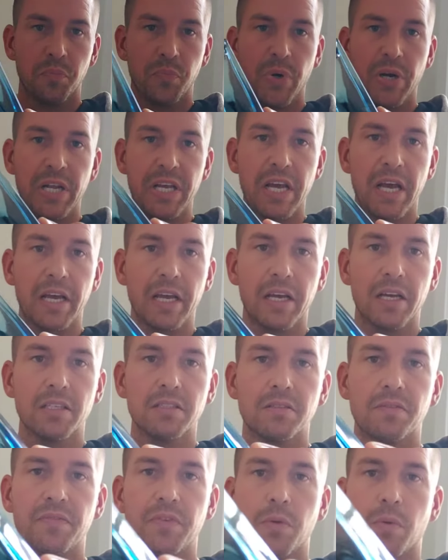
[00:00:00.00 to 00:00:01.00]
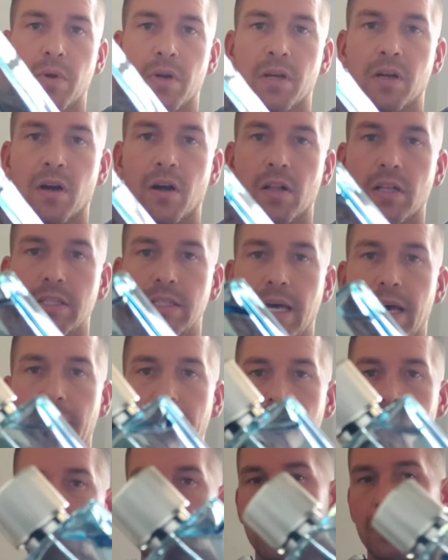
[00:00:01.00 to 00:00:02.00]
pretty, I guess, if you want to call it that.